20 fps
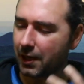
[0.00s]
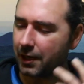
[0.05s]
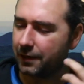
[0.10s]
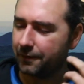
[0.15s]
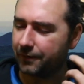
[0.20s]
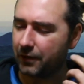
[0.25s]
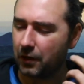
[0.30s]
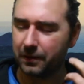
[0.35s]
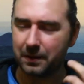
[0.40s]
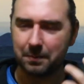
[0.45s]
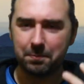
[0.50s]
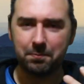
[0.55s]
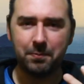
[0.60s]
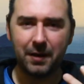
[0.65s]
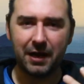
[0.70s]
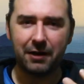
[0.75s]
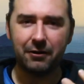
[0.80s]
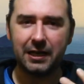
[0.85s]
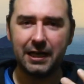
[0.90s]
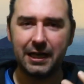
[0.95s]
You've got the
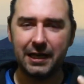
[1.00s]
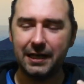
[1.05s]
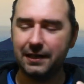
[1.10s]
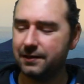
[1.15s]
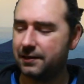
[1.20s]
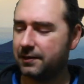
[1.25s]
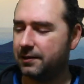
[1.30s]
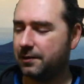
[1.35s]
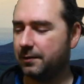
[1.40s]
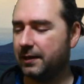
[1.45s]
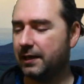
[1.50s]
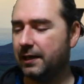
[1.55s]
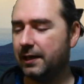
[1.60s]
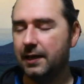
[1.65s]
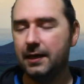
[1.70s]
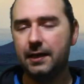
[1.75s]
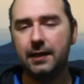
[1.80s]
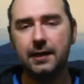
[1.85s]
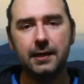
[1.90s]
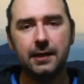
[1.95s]
berry hints to it.
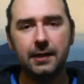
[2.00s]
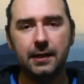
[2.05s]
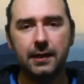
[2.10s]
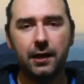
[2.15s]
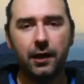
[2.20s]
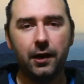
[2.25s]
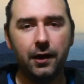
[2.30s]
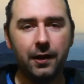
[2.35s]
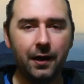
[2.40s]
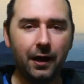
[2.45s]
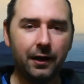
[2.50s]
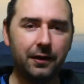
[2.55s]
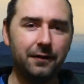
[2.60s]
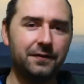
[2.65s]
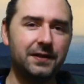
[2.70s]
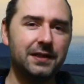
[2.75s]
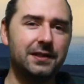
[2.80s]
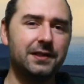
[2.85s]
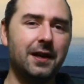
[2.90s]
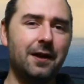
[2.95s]
None
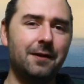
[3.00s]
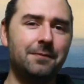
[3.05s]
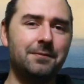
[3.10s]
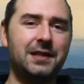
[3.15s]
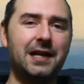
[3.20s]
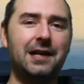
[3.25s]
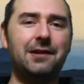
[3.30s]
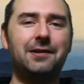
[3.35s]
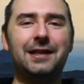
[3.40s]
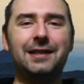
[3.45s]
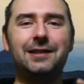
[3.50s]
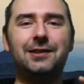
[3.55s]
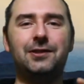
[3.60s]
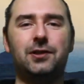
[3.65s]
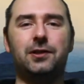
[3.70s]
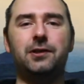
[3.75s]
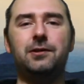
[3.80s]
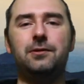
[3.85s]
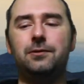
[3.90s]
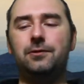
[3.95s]
of this comes out
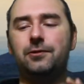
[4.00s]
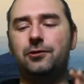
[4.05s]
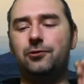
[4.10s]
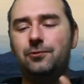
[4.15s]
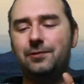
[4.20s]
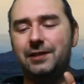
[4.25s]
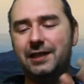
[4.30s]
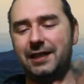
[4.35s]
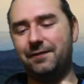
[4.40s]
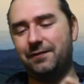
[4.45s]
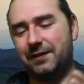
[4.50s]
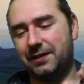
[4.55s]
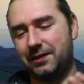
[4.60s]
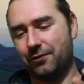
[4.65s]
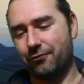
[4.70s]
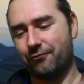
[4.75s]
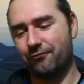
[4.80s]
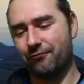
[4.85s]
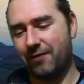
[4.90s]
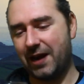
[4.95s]
until you leave it
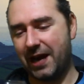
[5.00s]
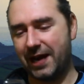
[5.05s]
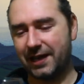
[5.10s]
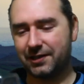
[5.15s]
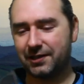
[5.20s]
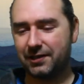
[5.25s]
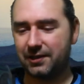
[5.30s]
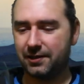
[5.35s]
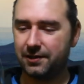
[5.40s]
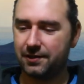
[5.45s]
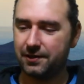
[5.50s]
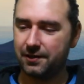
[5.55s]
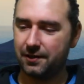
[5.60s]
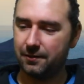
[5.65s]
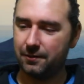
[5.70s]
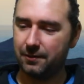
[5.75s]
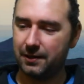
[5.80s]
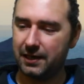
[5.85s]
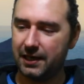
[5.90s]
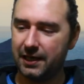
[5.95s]
to rest.
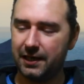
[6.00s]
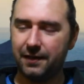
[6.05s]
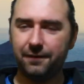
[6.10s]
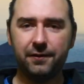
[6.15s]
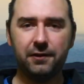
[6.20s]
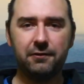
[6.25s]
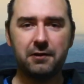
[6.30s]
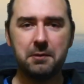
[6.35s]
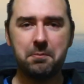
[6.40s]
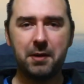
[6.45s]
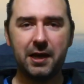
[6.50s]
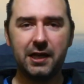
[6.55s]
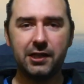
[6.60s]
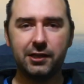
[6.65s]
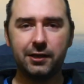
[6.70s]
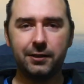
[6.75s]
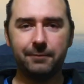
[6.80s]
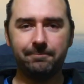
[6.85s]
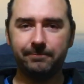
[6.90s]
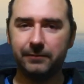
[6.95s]
So if you're
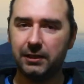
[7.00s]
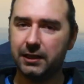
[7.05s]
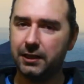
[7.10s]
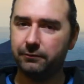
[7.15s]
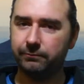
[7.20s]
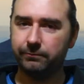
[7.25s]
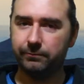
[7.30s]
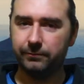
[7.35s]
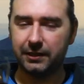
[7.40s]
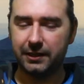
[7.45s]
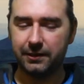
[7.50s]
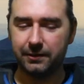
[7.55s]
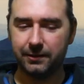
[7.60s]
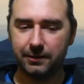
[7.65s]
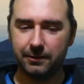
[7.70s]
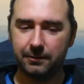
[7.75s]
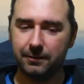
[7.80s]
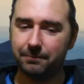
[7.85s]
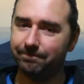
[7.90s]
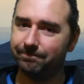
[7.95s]
impatient, you know,
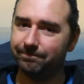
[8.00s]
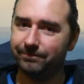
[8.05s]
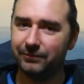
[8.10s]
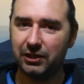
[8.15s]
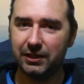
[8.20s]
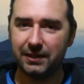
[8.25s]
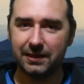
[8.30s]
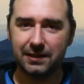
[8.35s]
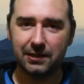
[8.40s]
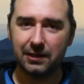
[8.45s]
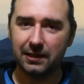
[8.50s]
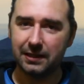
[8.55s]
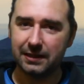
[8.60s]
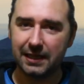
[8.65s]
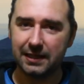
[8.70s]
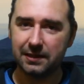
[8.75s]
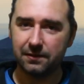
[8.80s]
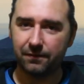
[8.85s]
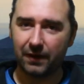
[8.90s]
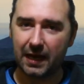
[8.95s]
it's going to
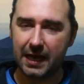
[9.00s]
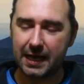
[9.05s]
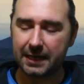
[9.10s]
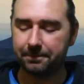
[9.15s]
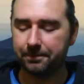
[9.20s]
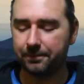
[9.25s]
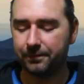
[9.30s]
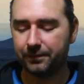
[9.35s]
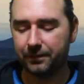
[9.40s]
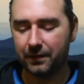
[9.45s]
taste flat.